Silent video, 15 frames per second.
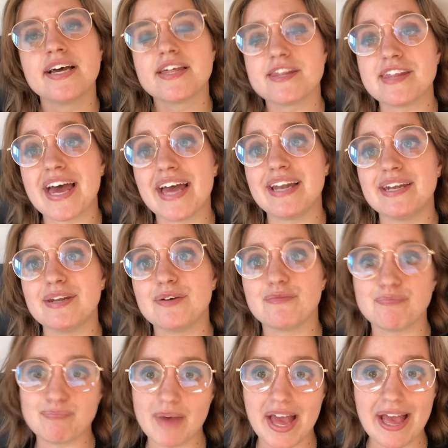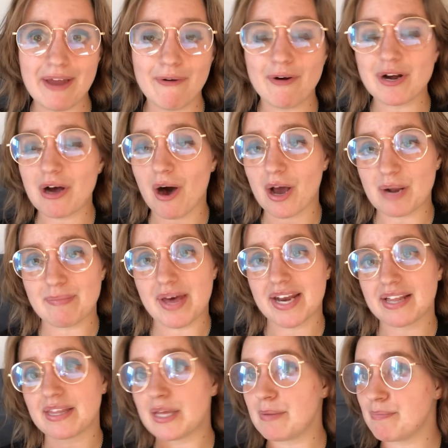than men, or
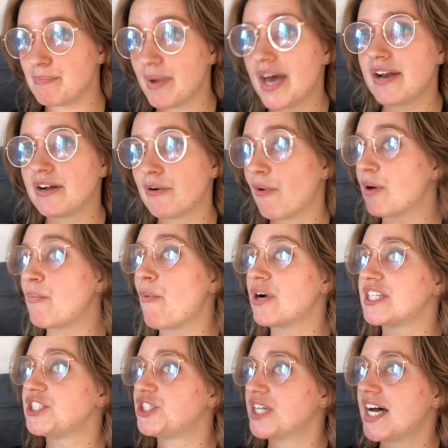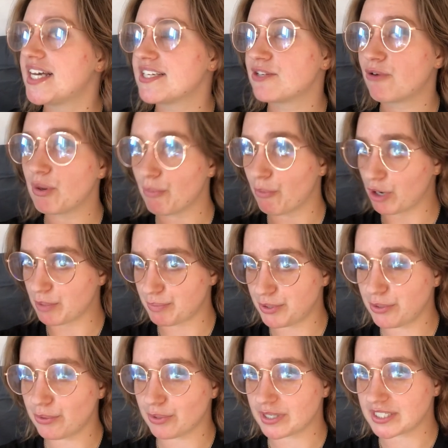automatically better or more just or more
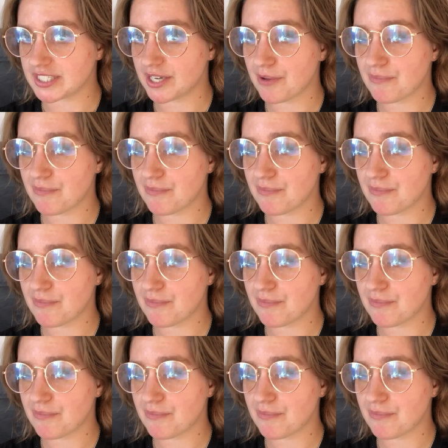pure